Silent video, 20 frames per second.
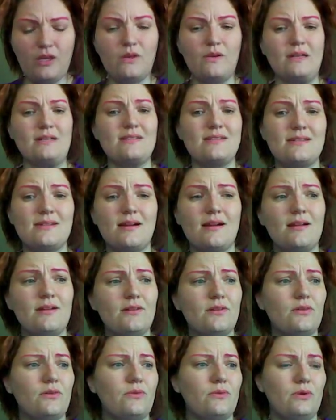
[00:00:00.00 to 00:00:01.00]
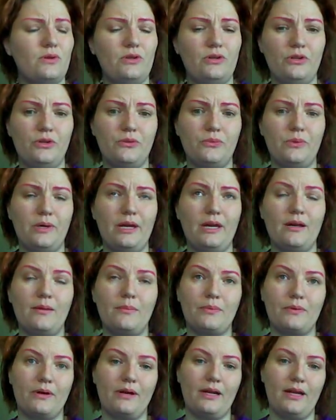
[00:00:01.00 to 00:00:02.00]
you can style your, your
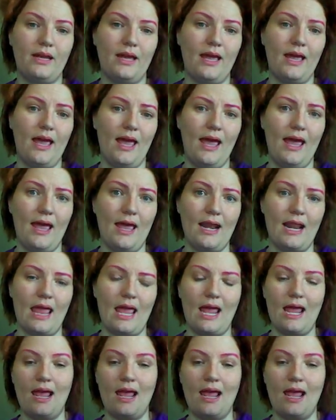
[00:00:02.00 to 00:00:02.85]
wig pre ahead